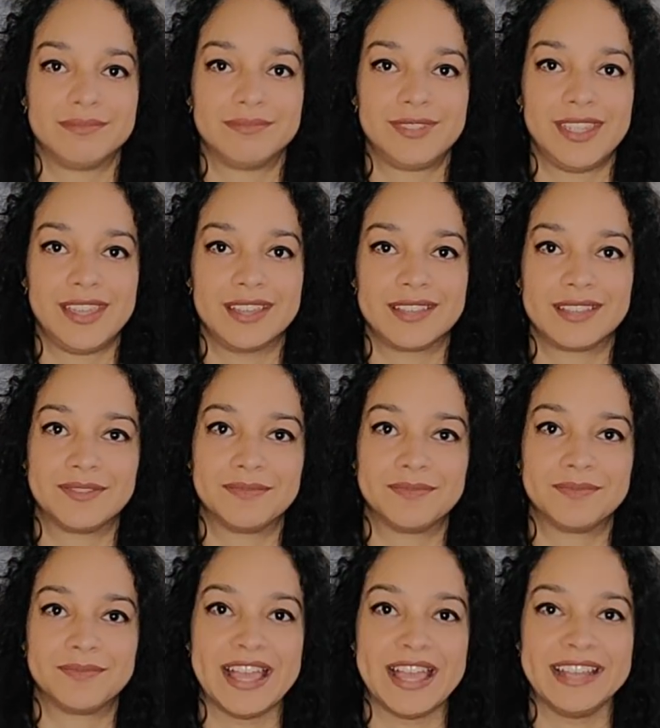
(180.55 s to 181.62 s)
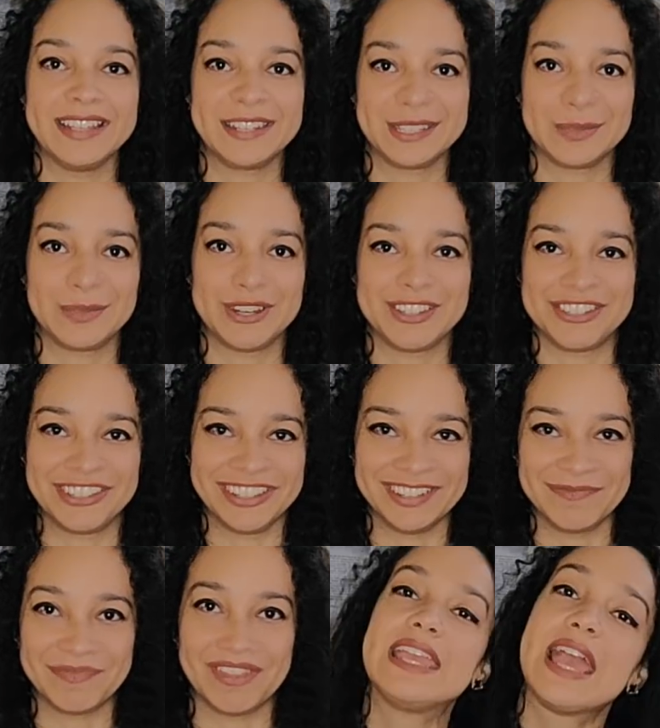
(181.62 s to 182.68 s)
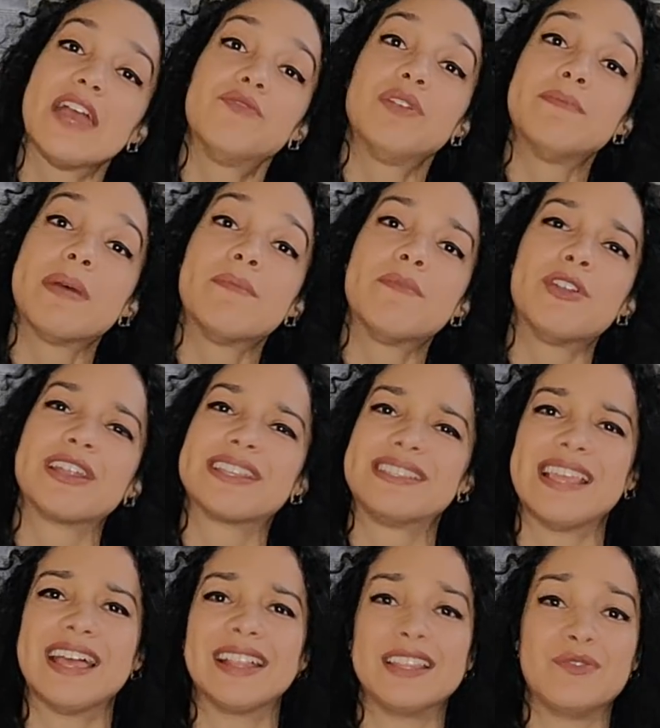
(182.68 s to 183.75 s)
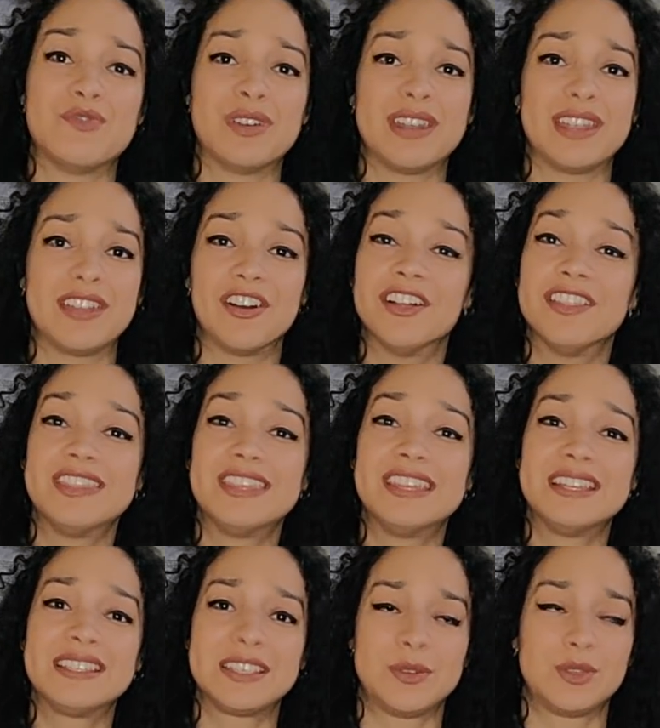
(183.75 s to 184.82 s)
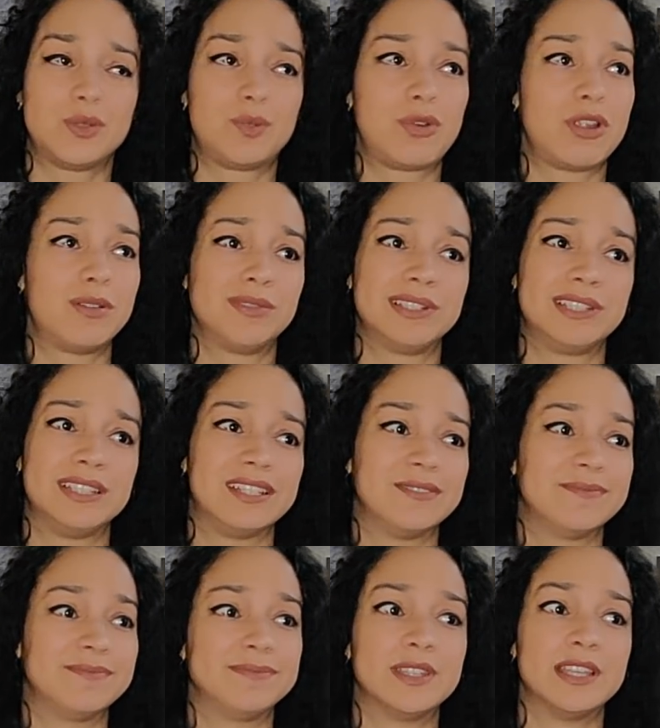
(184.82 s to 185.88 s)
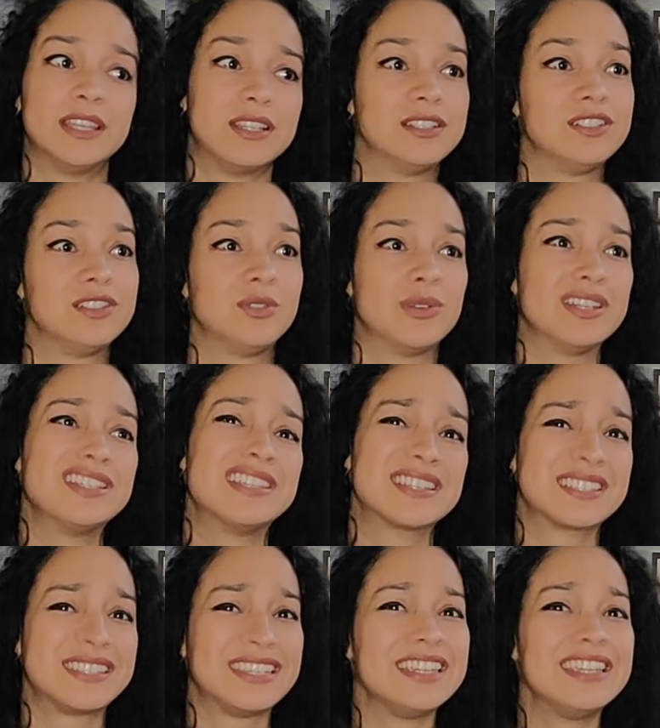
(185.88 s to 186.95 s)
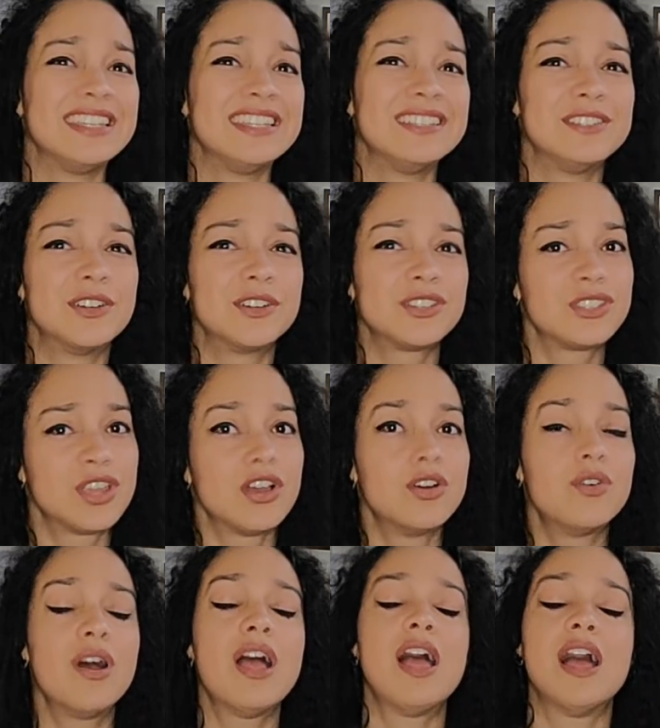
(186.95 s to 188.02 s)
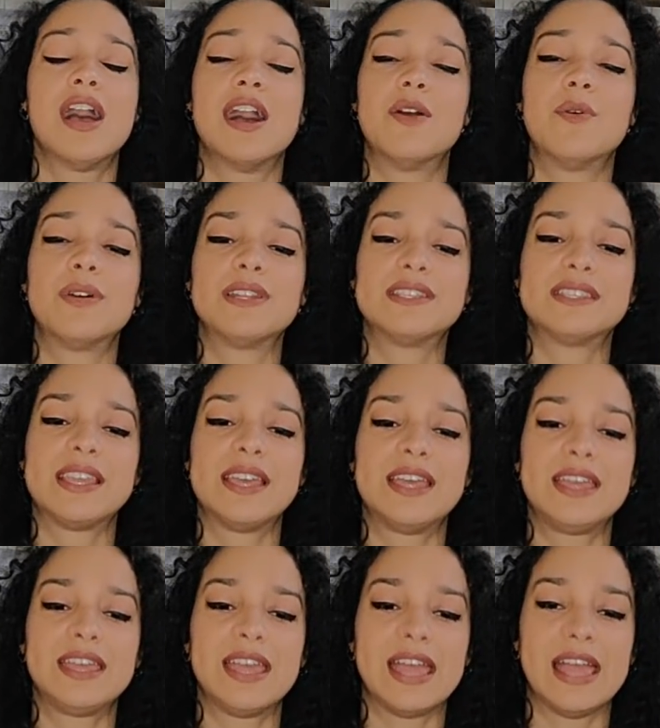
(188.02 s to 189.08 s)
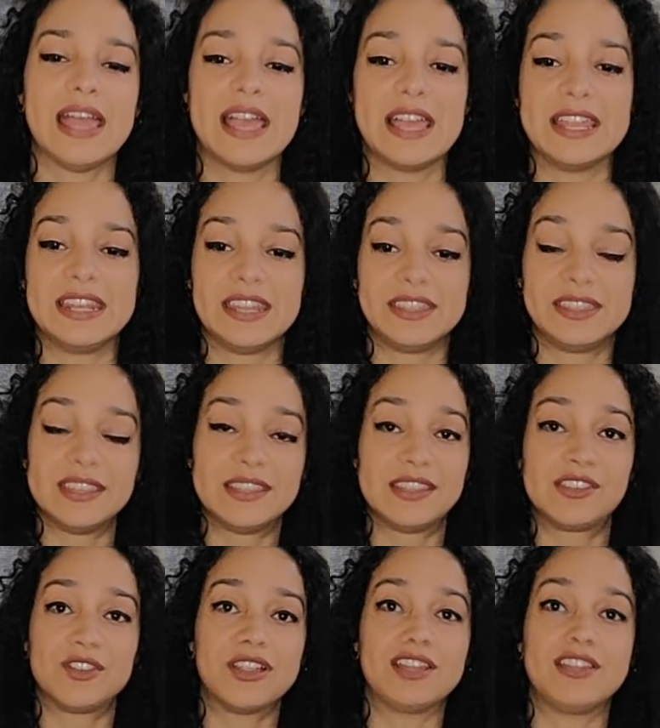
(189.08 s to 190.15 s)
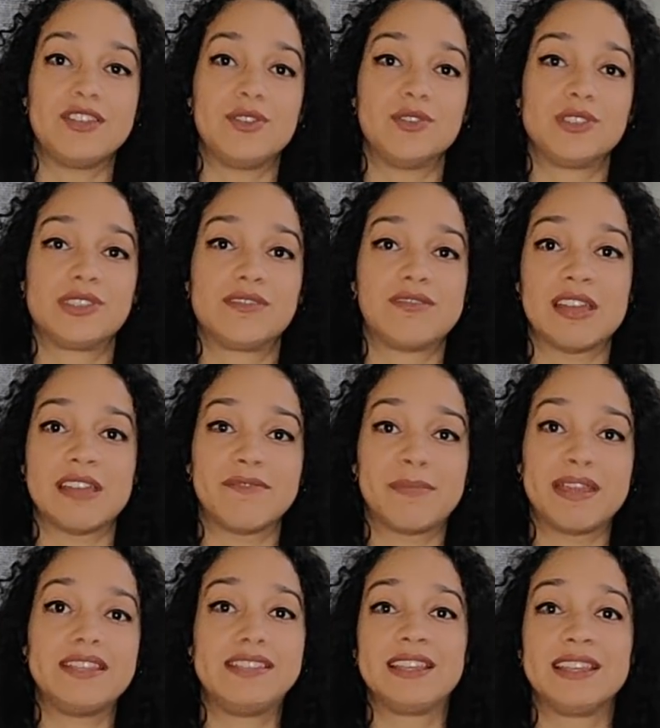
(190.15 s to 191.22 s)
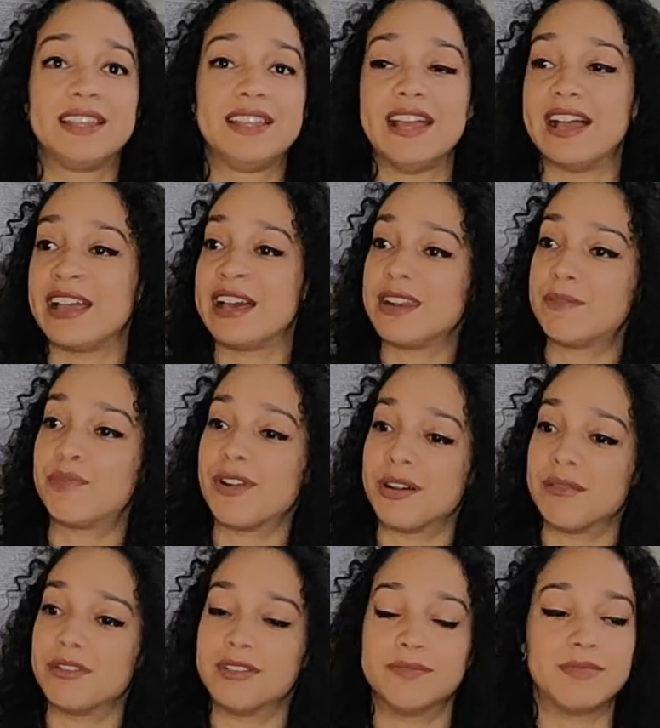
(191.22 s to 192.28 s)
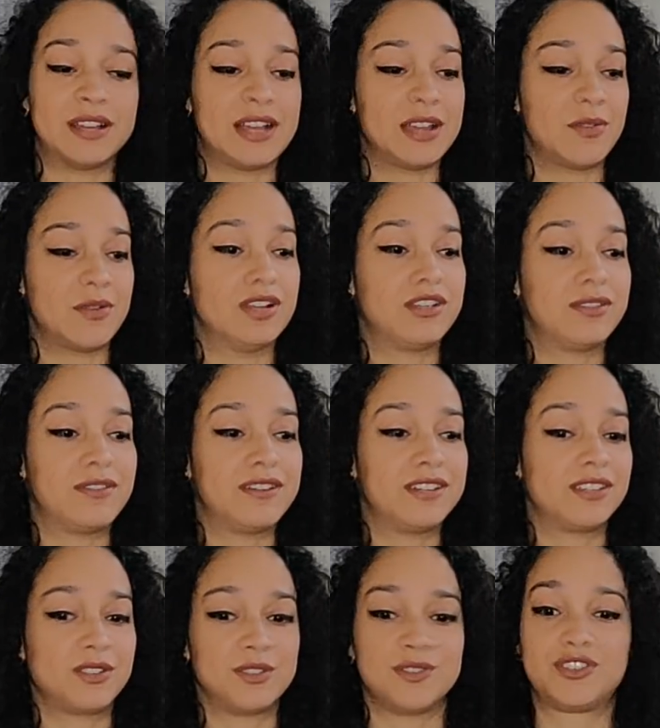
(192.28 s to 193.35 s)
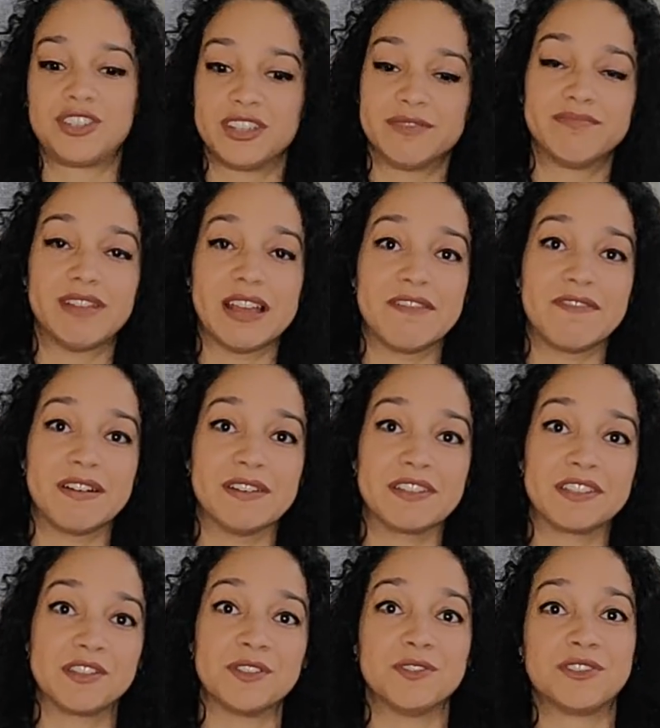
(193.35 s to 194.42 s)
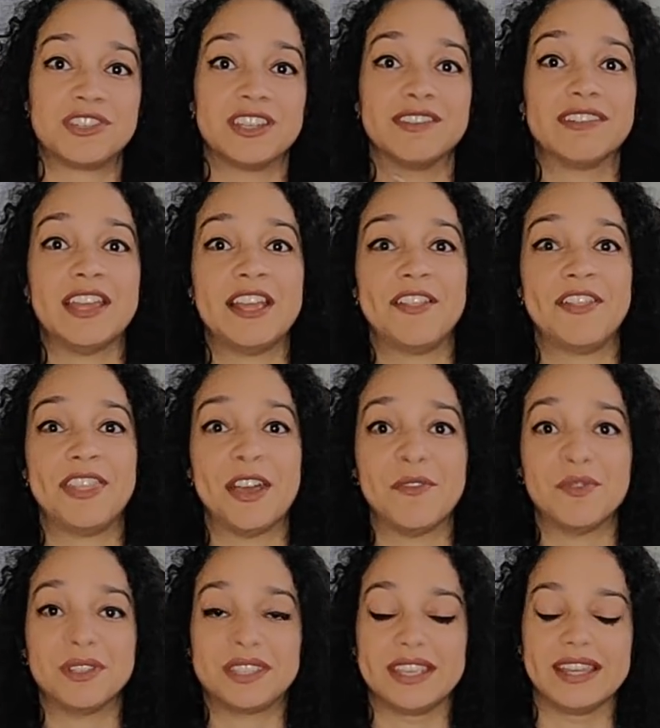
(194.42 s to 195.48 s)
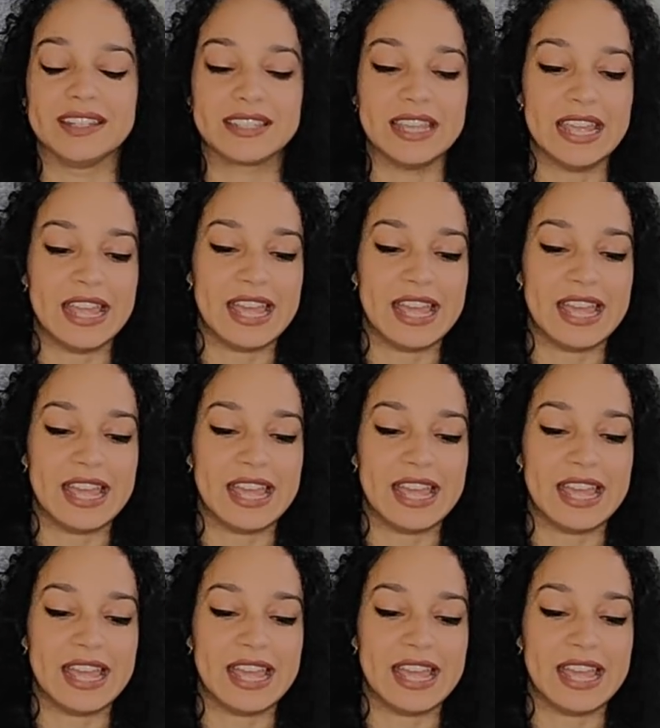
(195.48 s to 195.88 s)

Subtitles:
Yes, I did a spreadsheet. I can't remember exactly when I got this. It was probably like 2016 or so, I want to say. And this is all I used. Like basically, I had a problem. I wanted to find a solution. I found the solution. That was it.